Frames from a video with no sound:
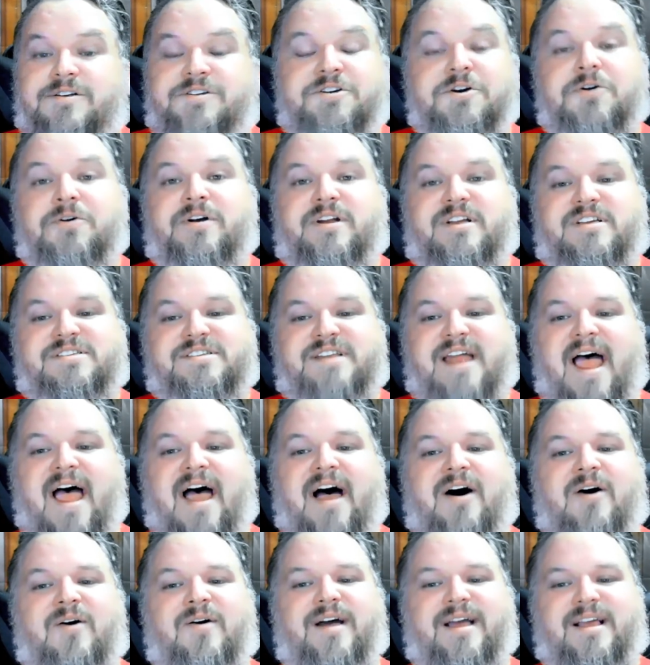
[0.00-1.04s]
Join us
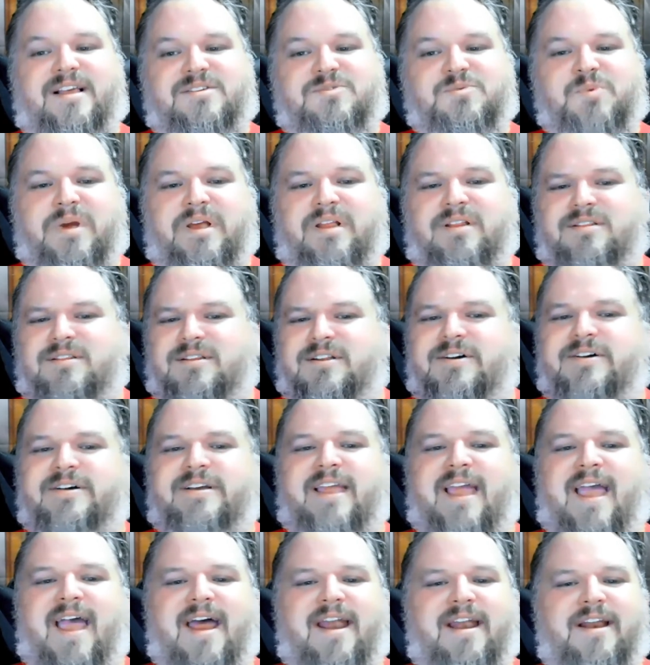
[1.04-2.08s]
now as we look
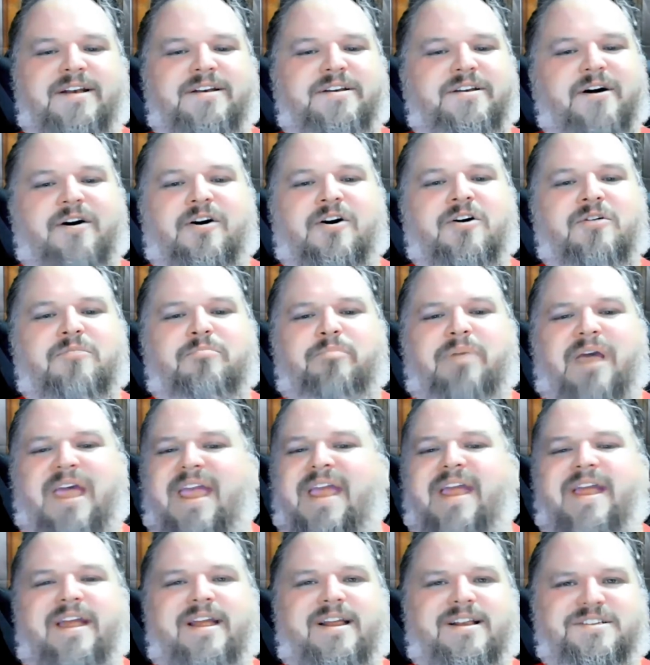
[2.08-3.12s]
at a dark
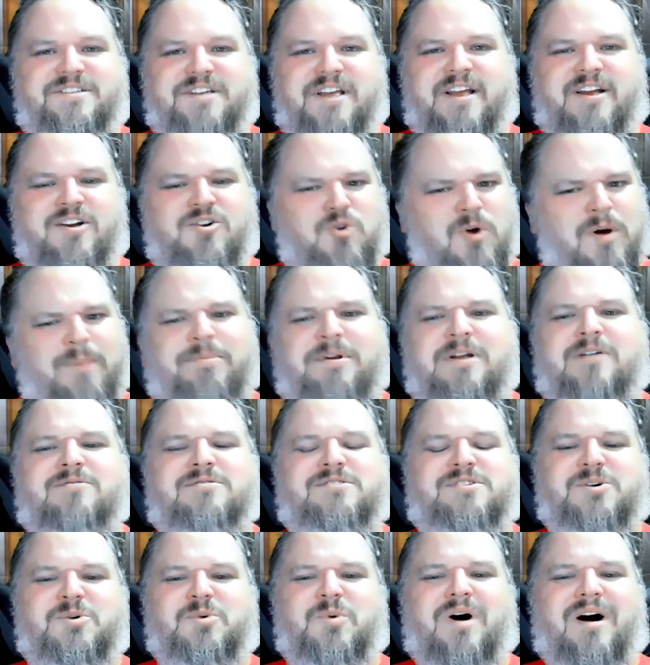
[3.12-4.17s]
page in
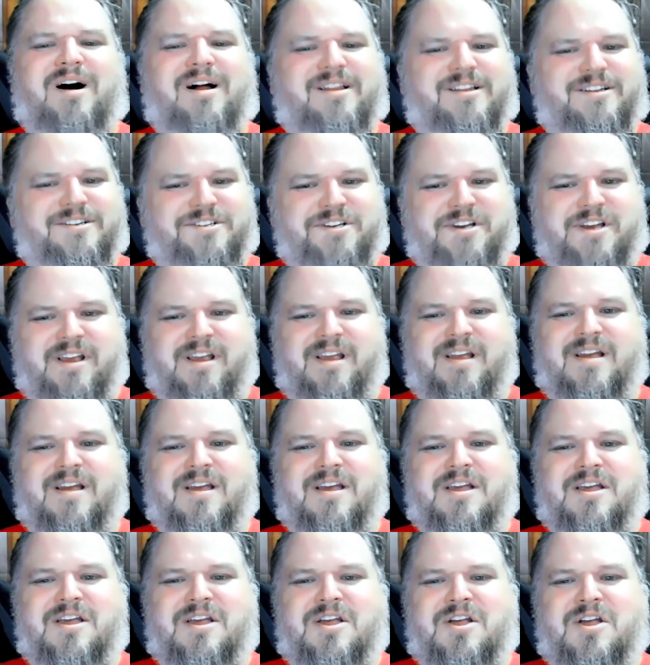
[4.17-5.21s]
Cryptozoology
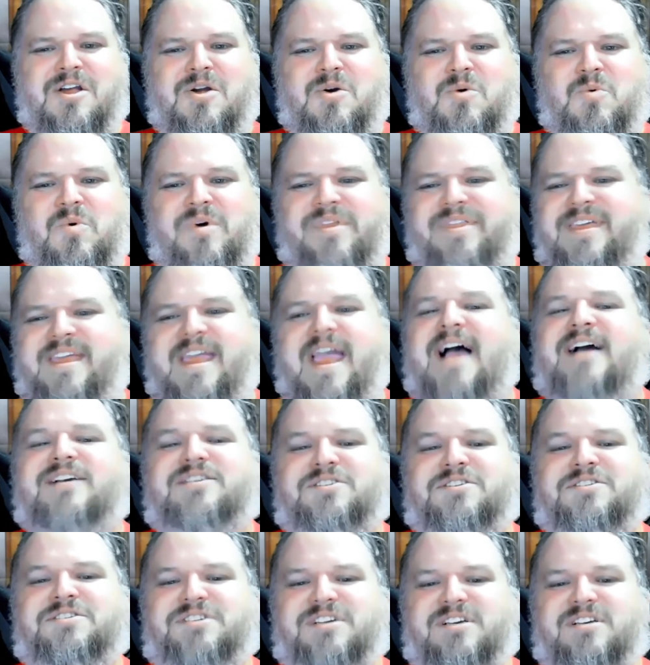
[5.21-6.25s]
with the
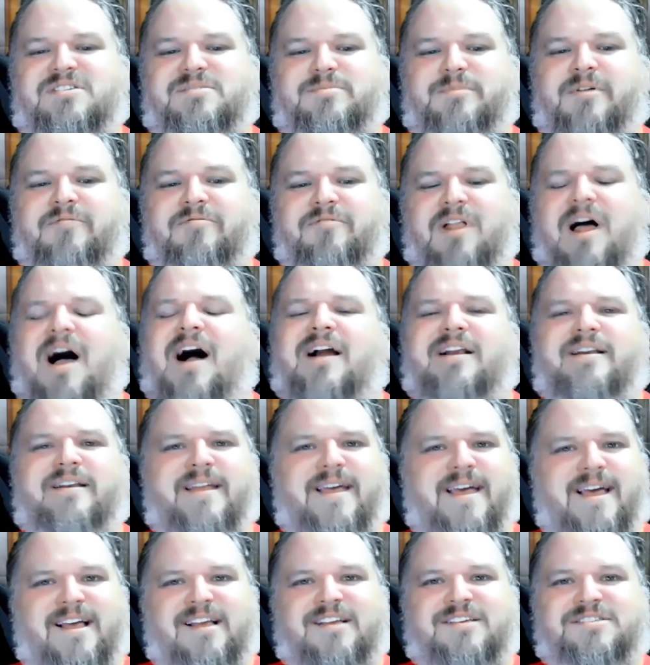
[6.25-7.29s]
Exorcism of Loch
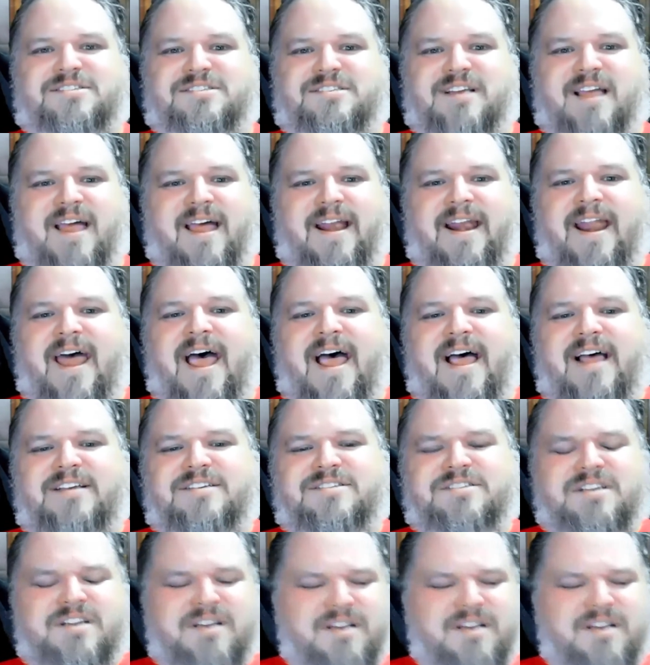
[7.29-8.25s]
Ness and ask,